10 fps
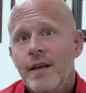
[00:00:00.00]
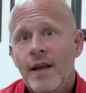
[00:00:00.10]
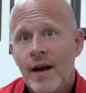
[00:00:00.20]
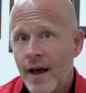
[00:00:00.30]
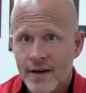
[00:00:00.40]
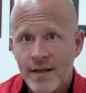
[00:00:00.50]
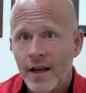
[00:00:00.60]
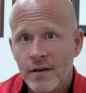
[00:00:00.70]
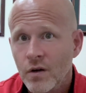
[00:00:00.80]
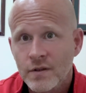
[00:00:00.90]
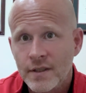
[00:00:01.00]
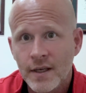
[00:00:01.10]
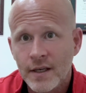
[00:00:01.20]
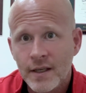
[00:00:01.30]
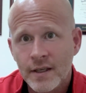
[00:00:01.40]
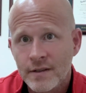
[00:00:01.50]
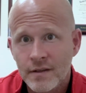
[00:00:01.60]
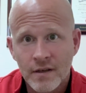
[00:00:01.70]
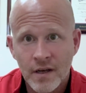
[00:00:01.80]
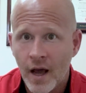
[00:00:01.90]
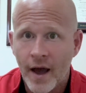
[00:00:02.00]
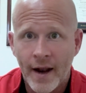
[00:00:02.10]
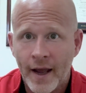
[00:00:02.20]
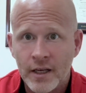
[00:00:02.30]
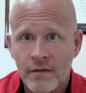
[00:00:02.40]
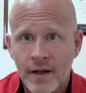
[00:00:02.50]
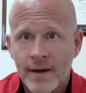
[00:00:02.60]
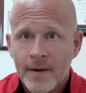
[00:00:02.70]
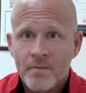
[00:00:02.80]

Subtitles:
and how to diagnose it is not accurate.